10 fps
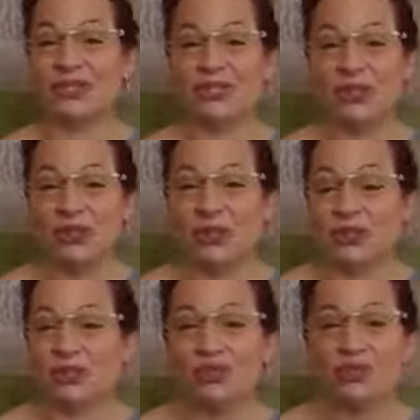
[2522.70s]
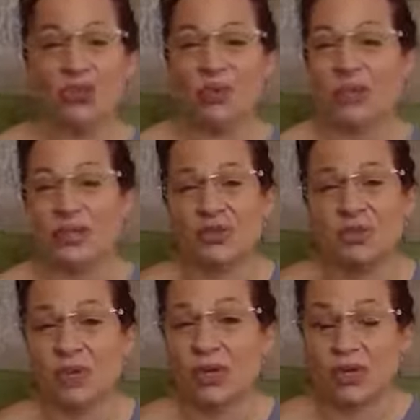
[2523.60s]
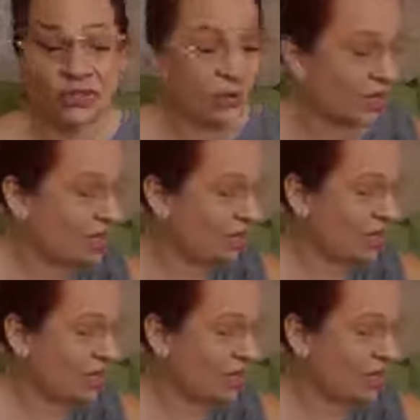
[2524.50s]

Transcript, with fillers: the surface. There's so much more to it.